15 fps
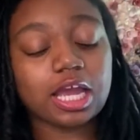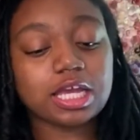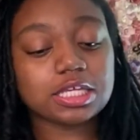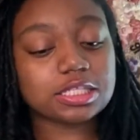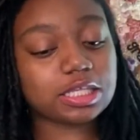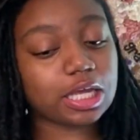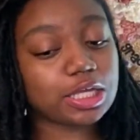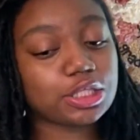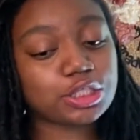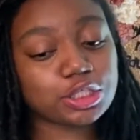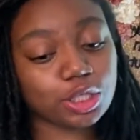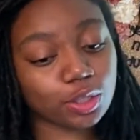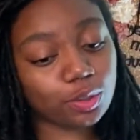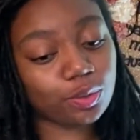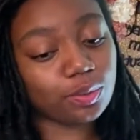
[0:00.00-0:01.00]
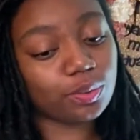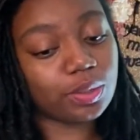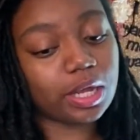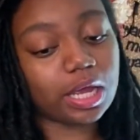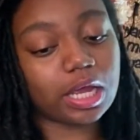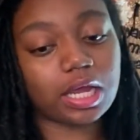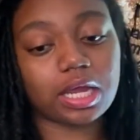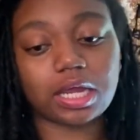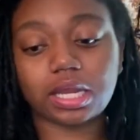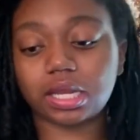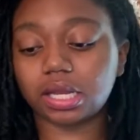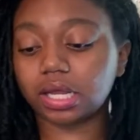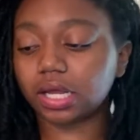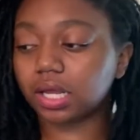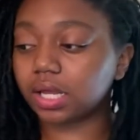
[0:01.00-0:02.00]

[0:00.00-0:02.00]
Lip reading: Stay tuned. And